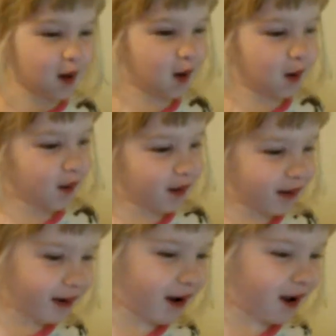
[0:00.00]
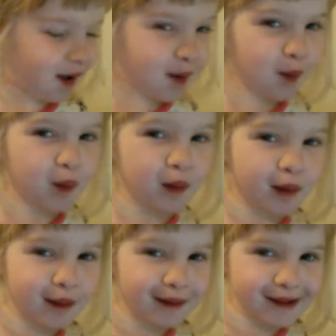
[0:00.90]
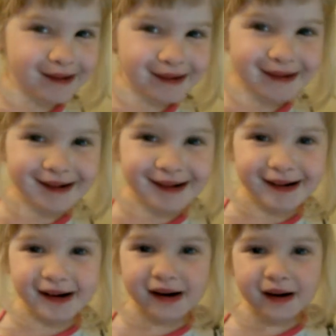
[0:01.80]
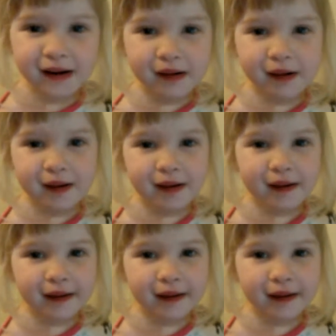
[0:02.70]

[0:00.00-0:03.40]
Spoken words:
Nothing is said.